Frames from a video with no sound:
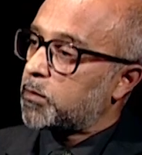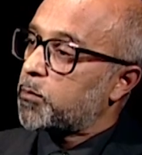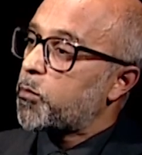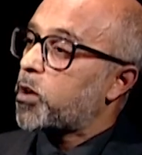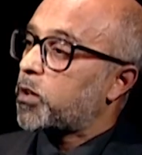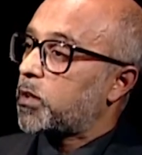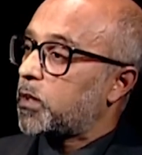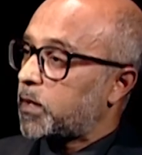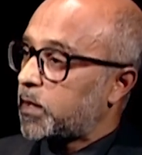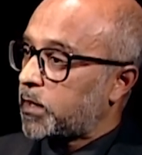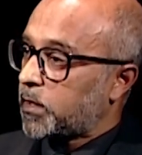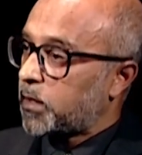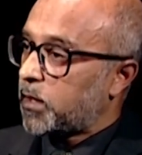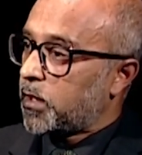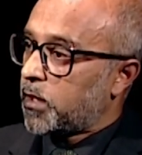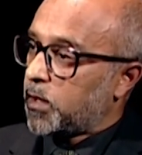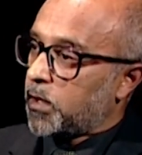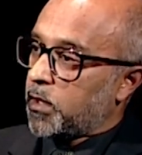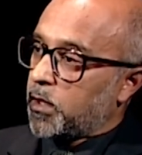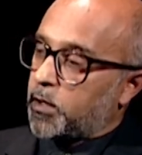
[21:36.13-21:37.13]
modelling.
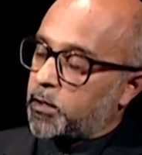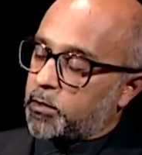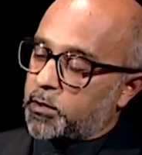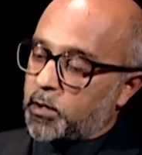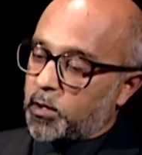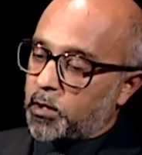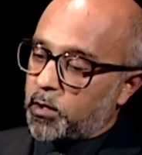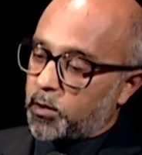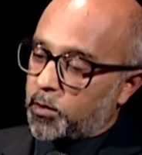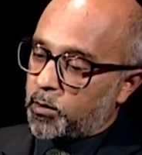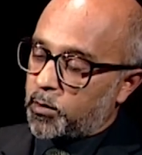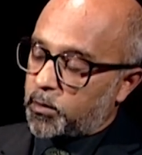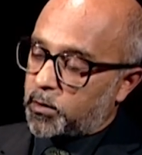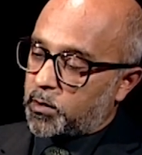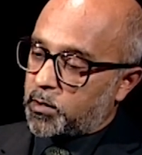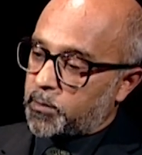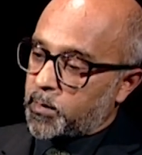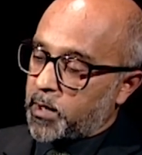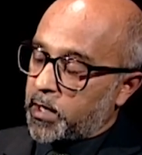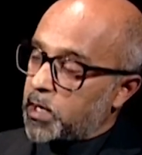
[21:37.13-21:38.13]
Right. So,
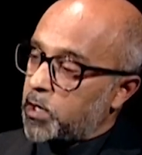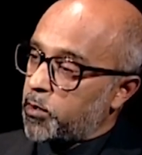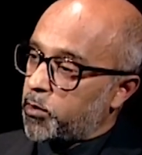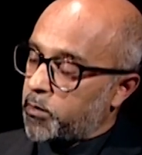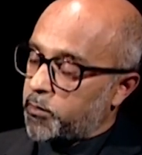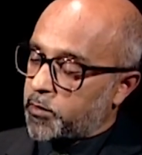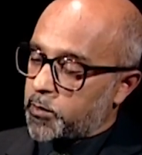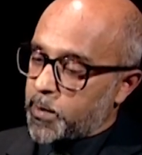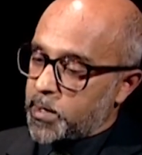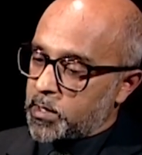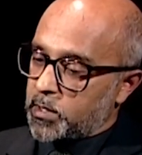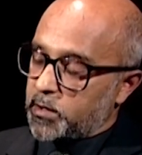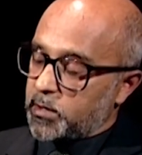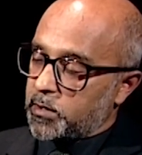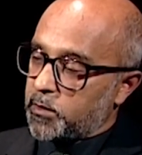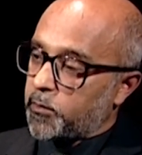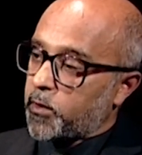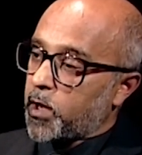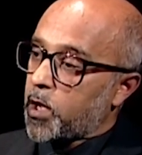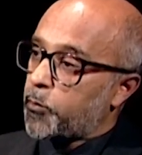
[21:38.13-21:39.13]
because my area of specialty is
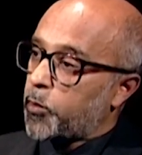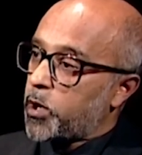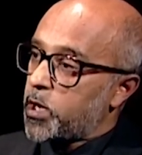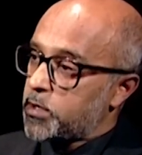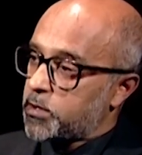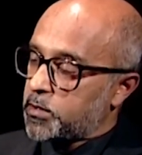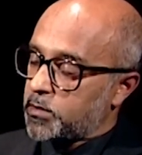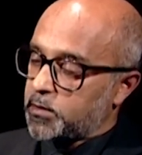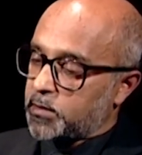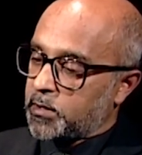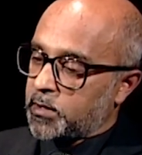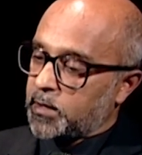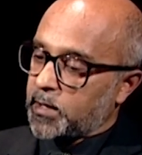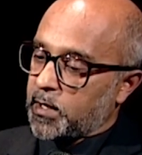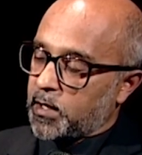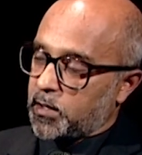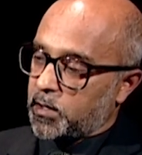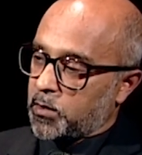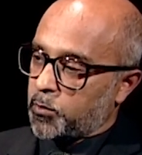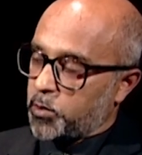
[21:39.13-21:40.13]
in vibration
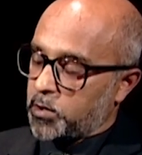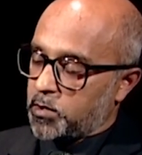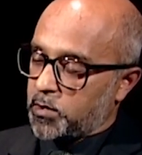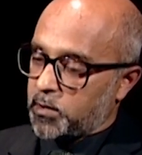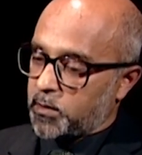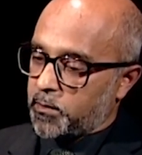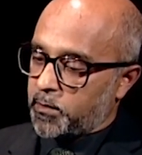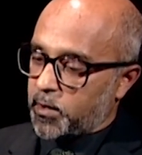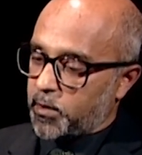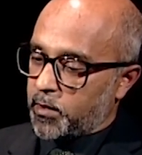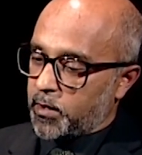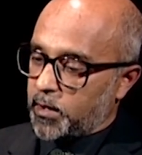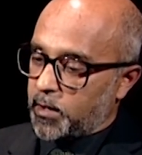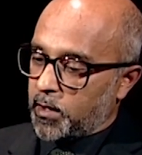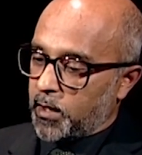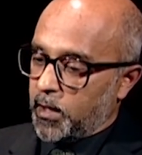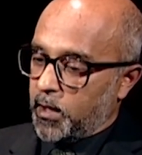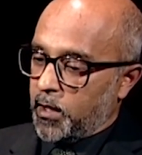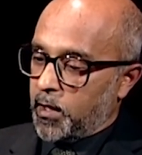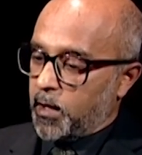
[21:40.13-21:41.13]
analysis, which is a very
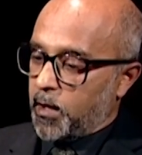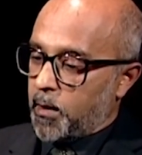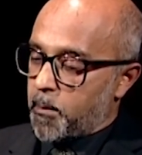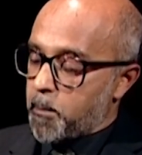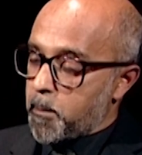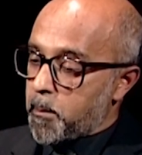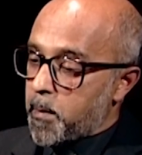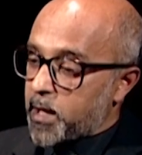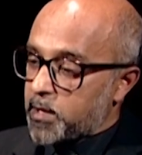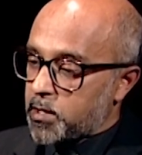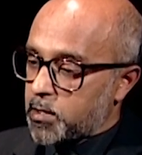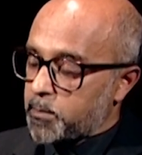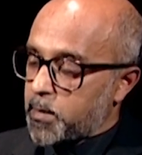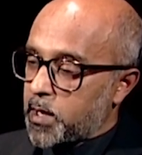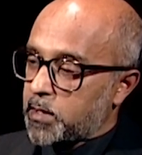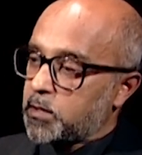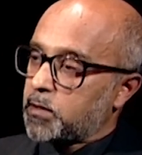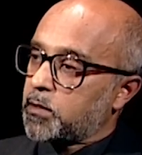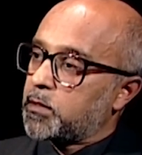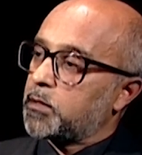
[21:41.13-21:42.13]

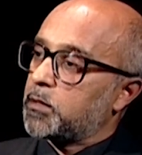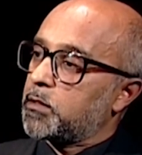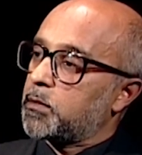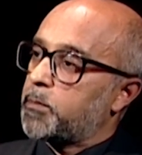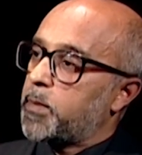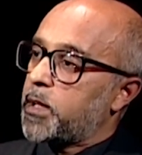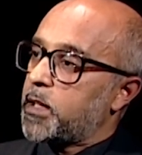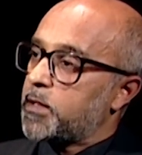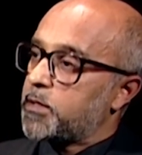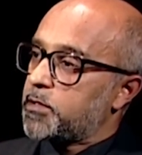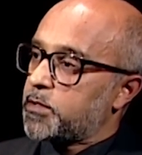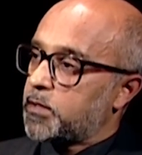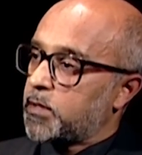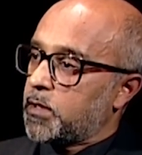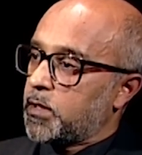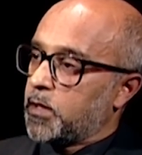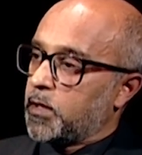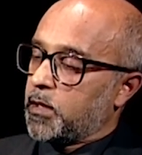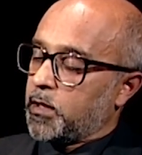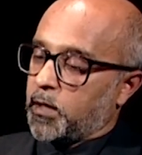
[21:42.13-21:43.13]
mathematical-based
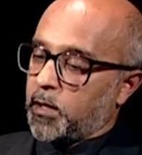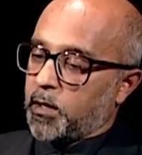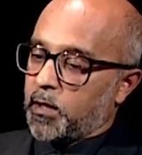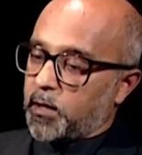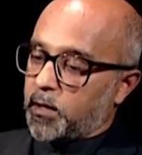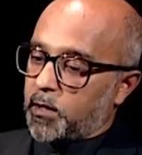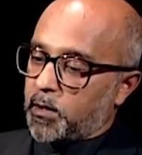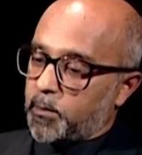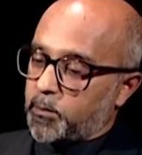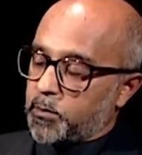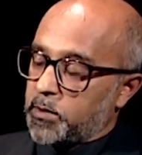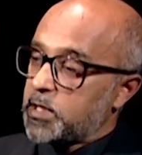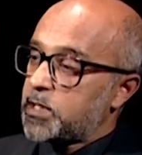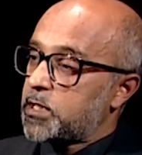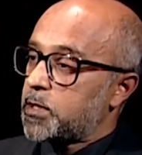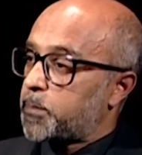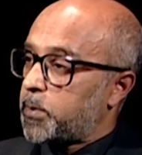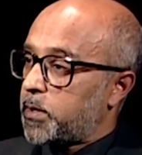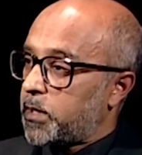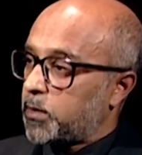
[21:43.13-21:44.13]
um,
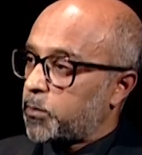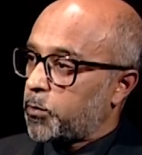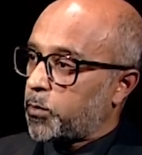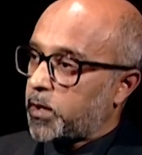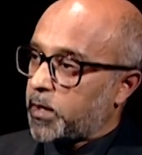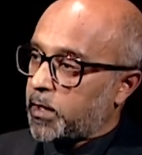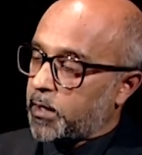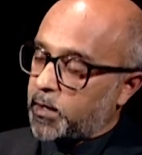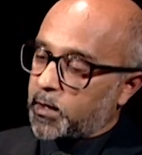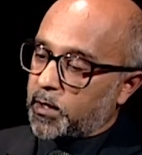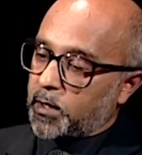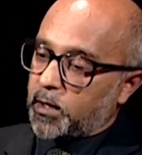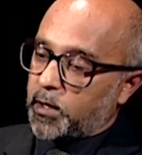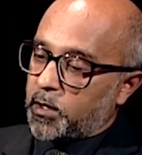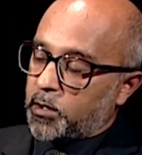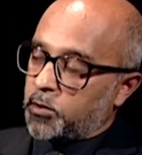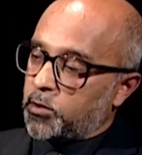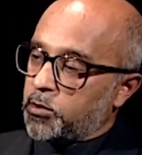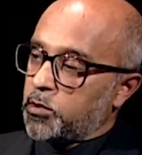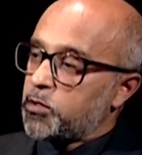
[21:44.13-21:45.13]
discipline where
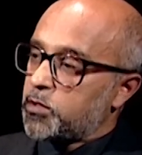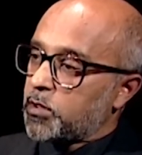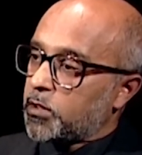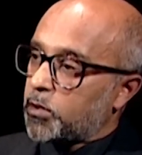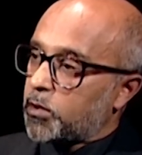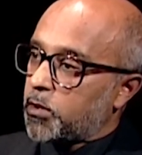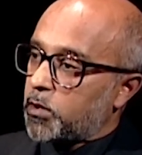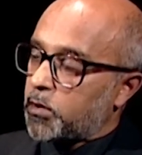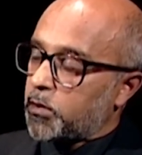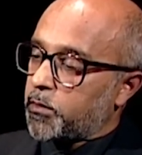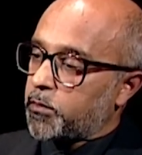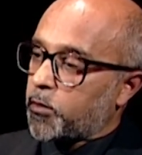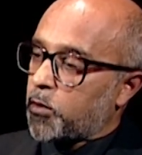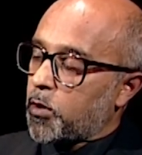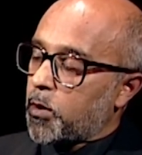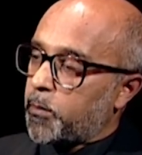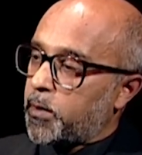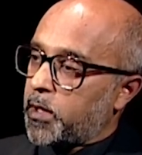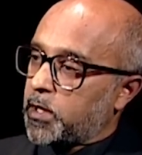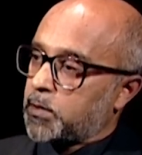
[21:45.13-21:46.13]
you're using a lot of
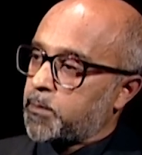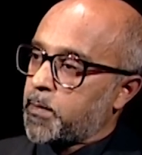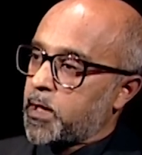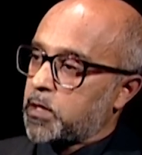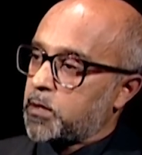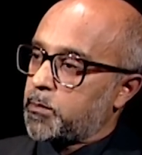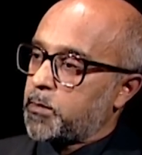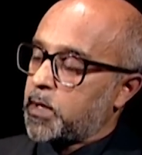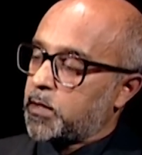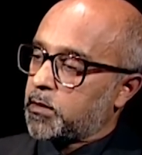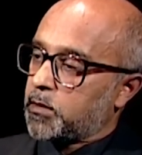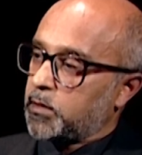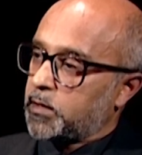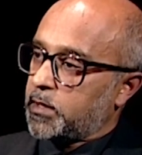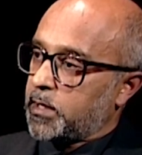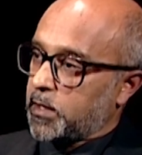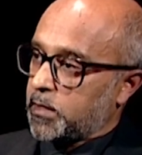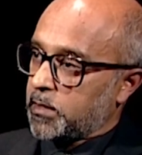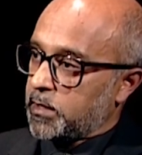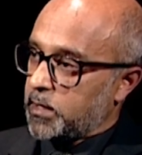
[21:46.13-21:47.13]
complex mathematical
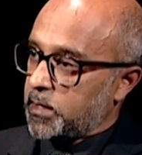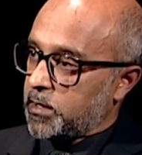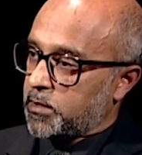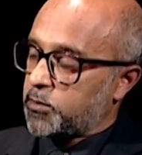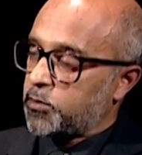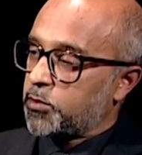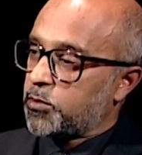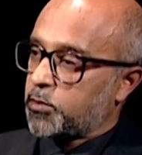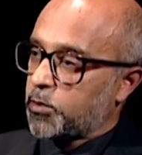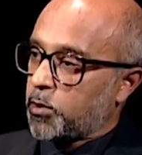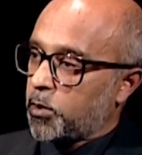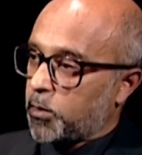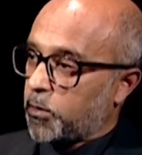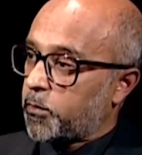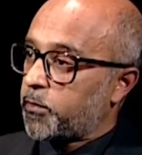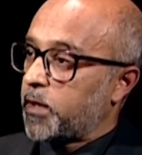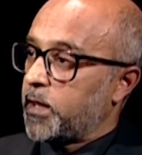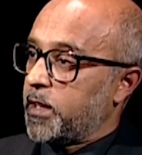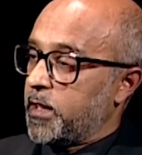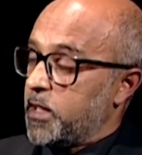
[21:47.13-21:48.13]
techniques to solve
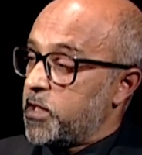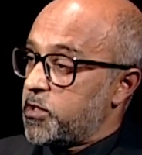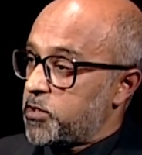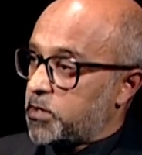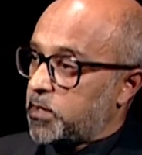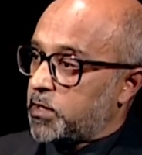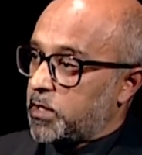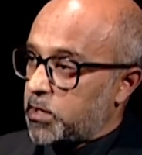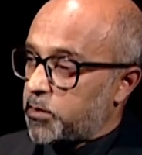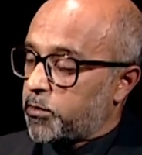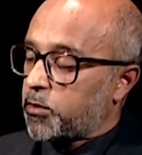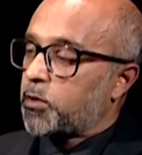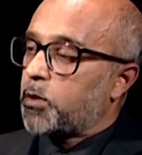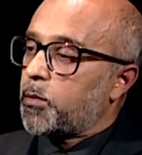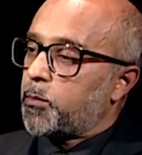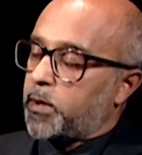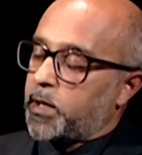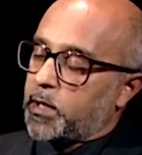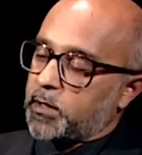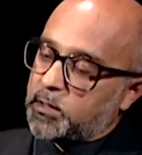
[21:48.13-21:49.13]
engineering,
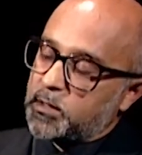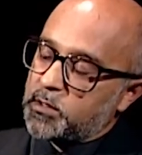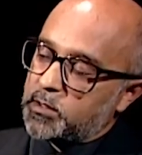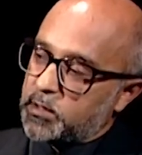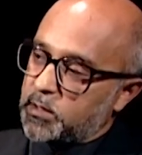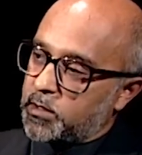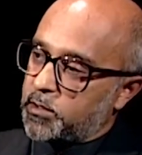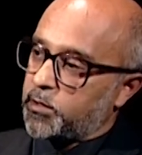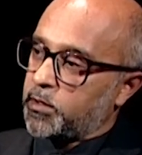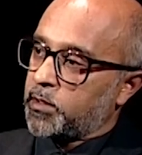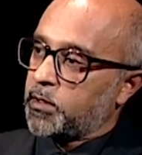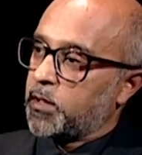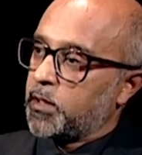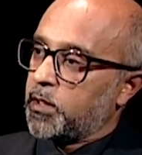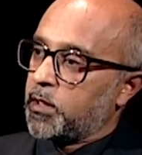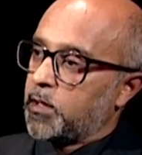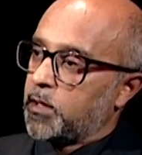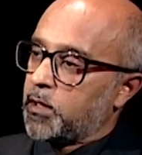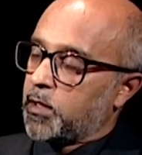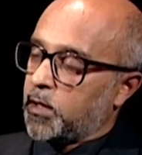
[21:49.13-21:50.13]
complex engineering
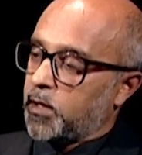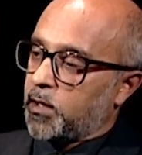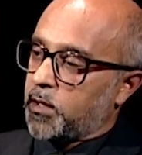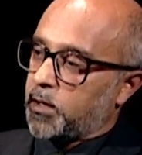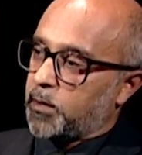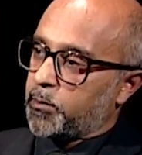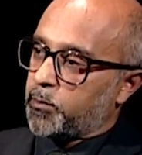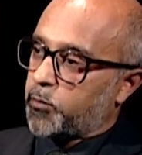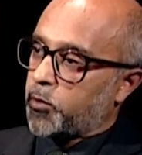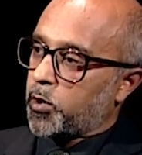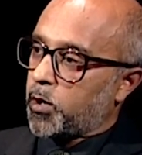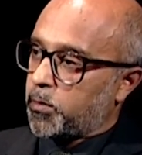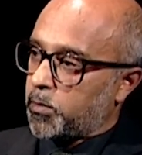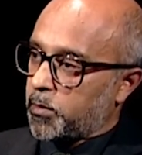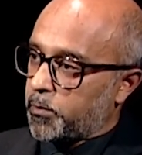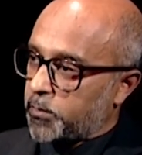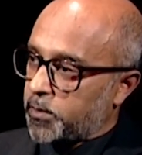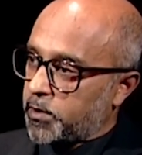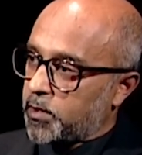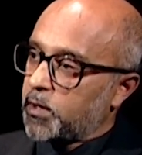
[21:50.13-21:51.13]
um,
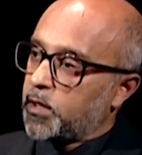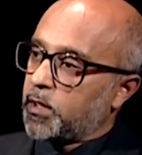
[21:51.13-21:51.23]
problems.